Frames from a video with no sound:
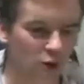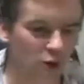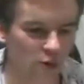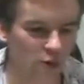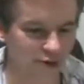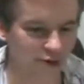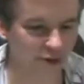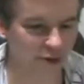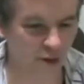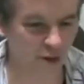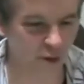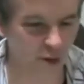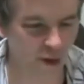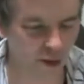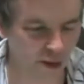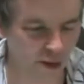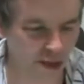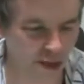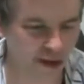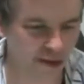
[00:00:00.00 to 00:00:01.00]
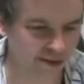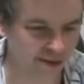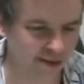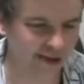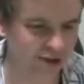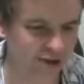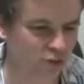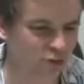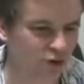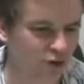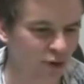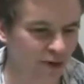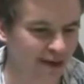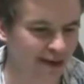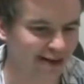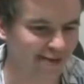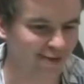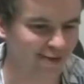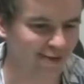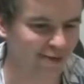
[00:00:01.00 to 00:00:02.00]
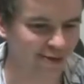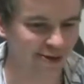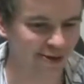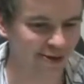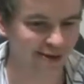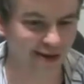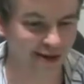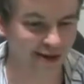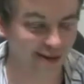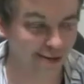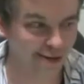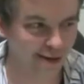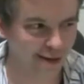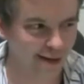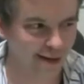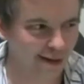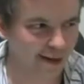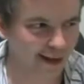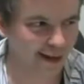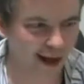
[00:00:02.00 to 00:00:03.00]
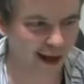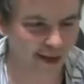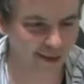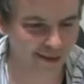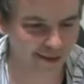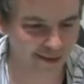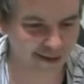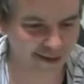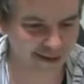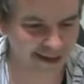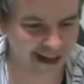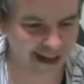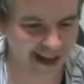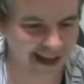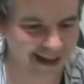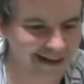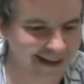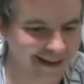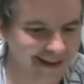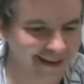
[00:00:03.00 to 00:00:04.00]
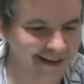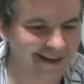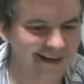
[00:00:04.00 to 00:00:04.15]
logos in the world there, as in Newtonian physics. Other than that,